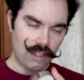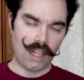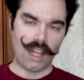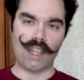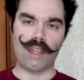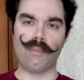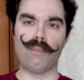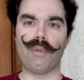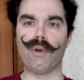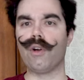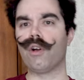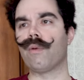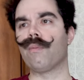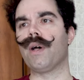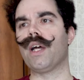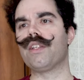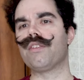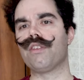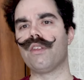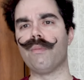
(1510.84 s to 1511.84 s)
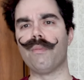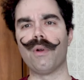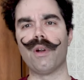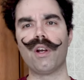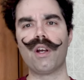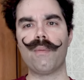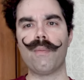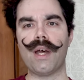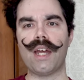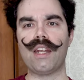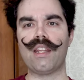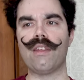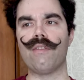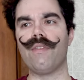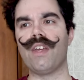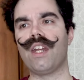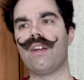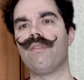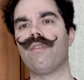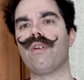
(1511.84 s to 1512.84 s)
And the bergamot. So the bergamot and the
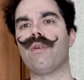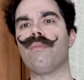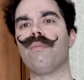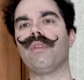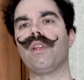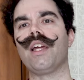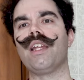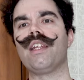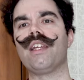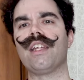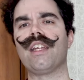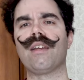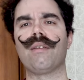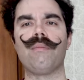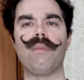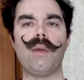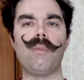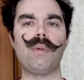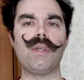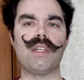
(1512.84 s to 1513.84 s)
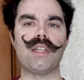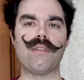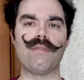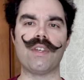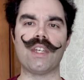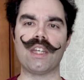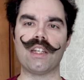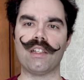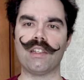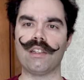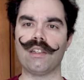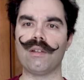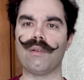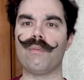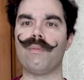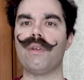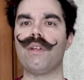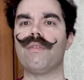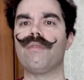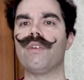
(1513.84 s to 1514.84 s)
vetiver are blending, maybe giving it a little
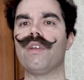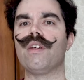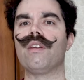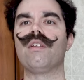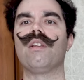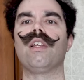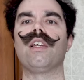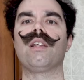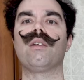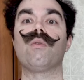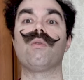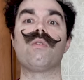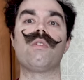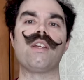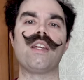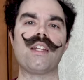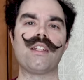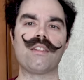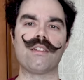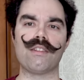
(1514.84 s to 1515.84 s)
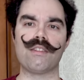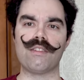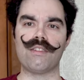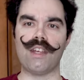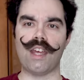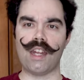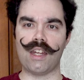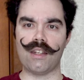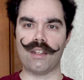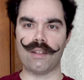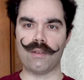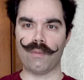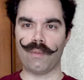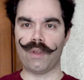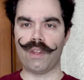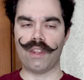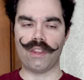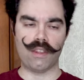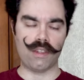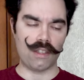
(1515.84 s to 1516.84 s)
bit of a like an oriental scent
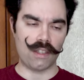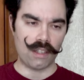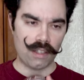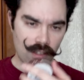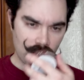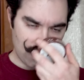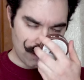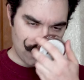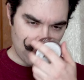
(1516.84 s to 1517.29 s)
with the